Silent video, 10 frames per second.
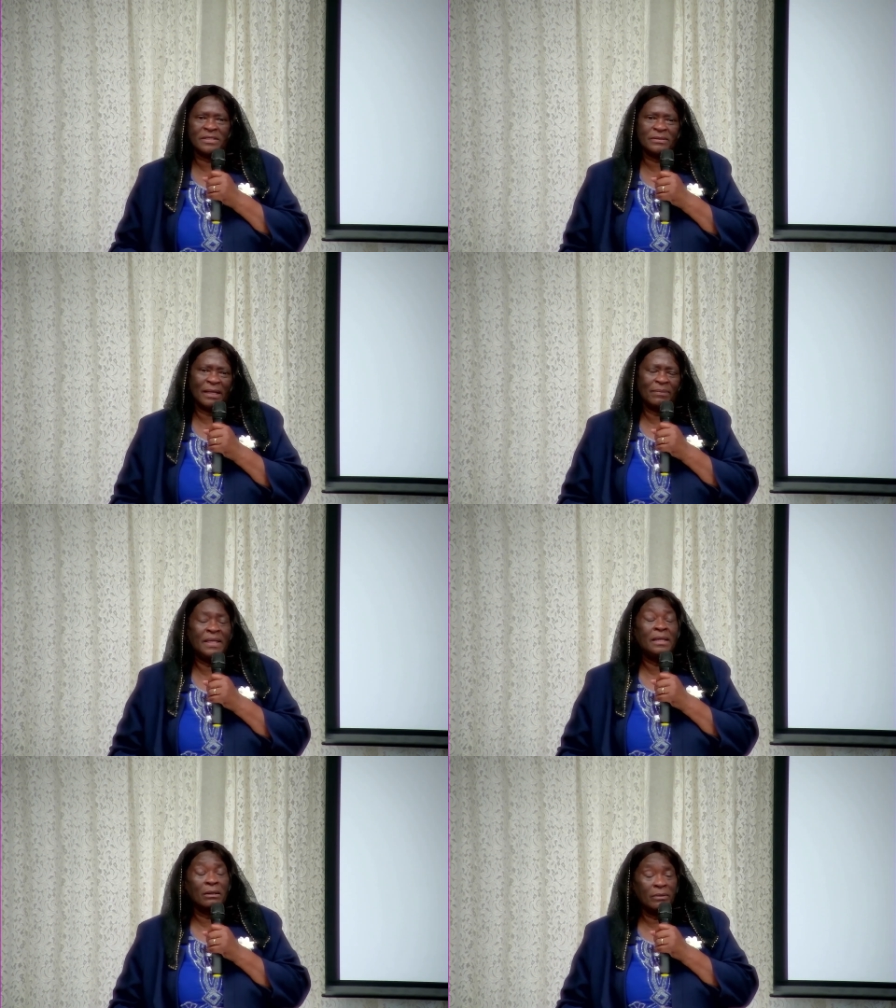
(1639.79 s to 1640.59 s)
So I'm
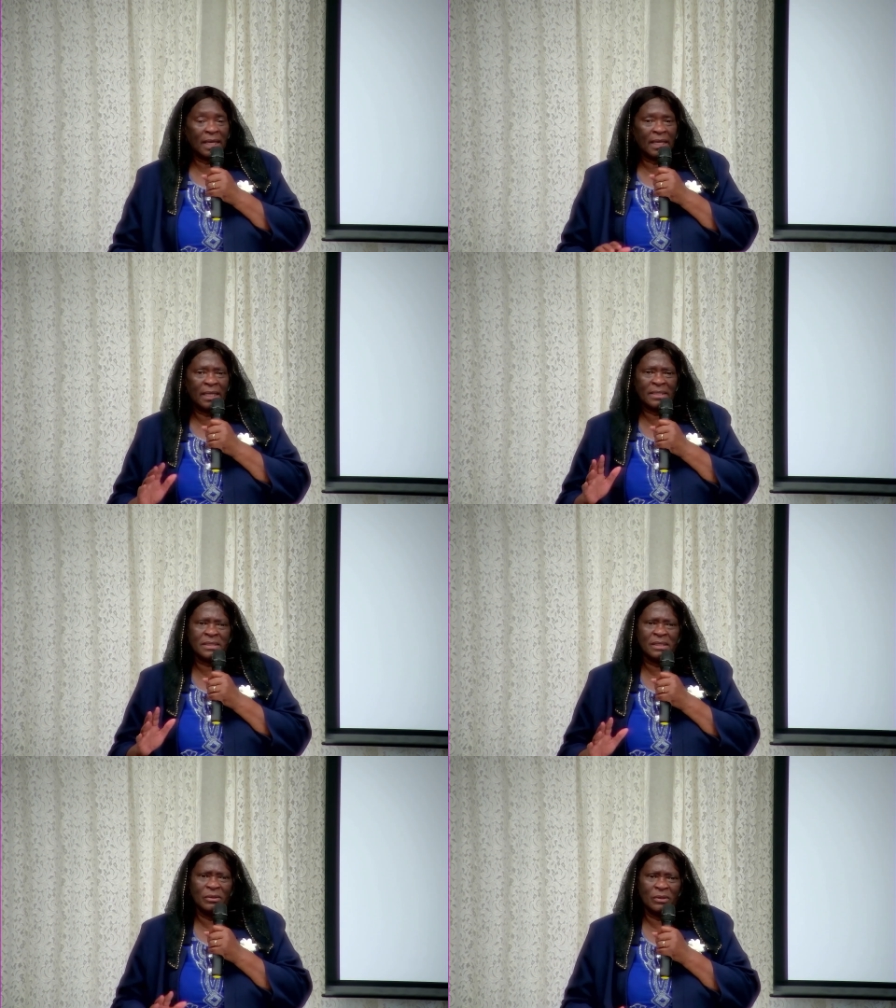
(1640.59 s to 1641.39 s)
thinking, okay,
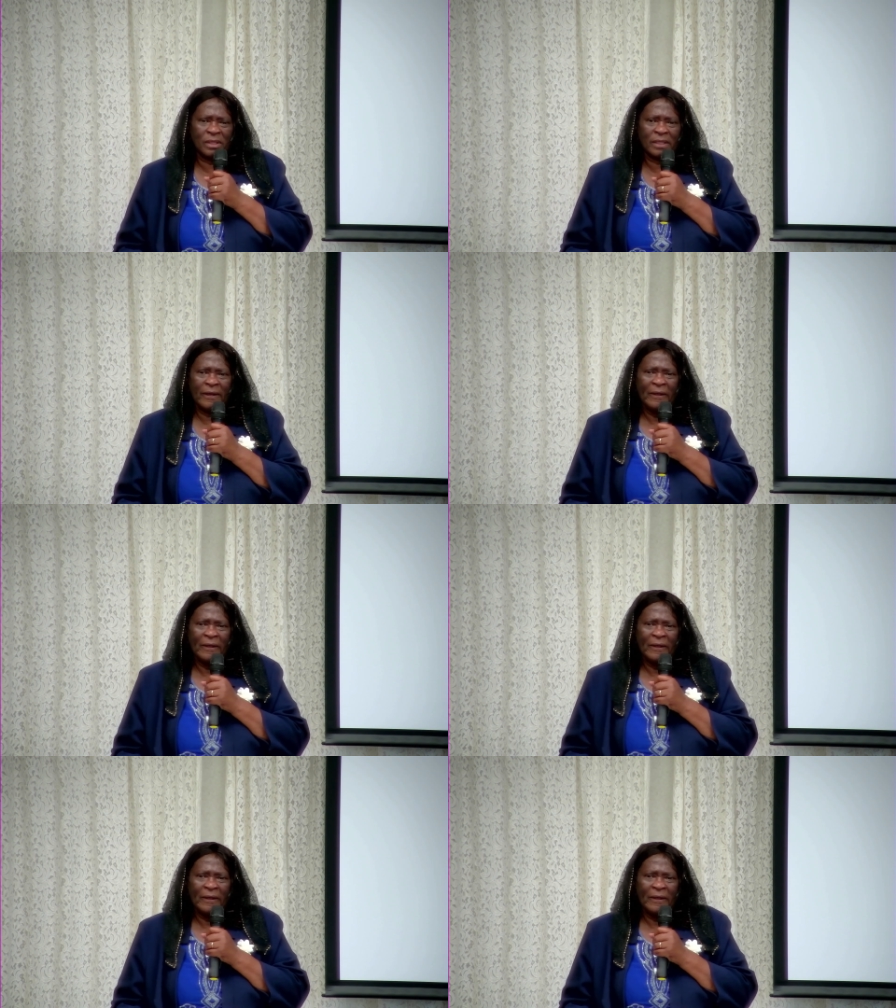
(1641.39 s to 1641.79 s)
yes, Lord.